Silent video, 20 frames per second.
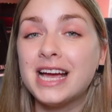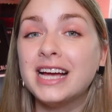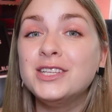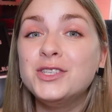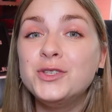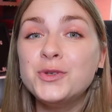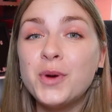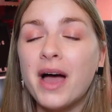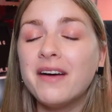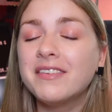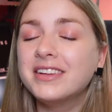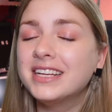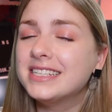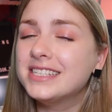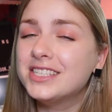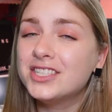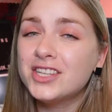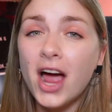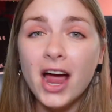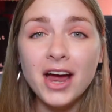I do have an
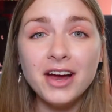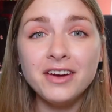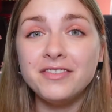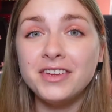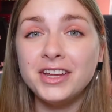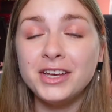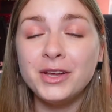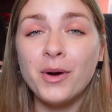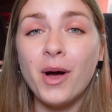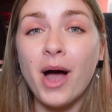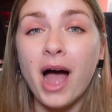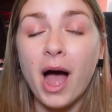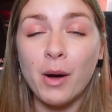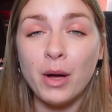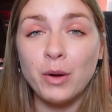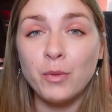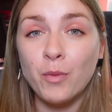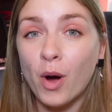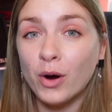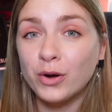entire video how
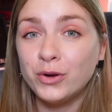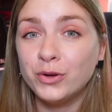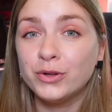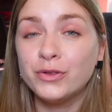I walk